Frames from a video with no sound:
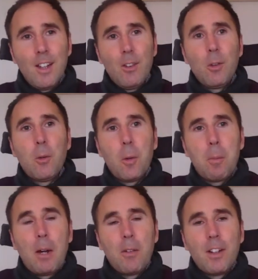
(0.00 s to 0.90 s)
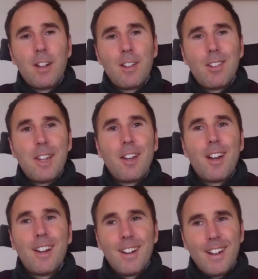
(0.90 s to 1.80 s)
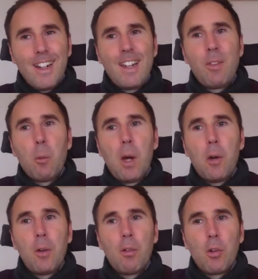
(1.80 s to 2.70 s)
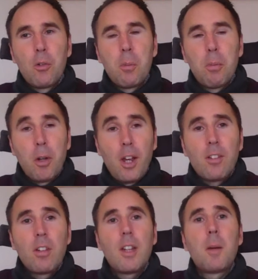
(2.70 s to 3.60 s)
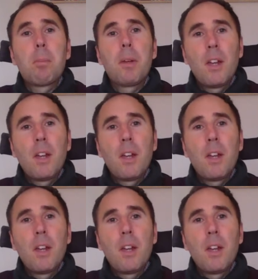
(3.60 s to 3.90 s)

talk about and consider in the world of entrepreneurship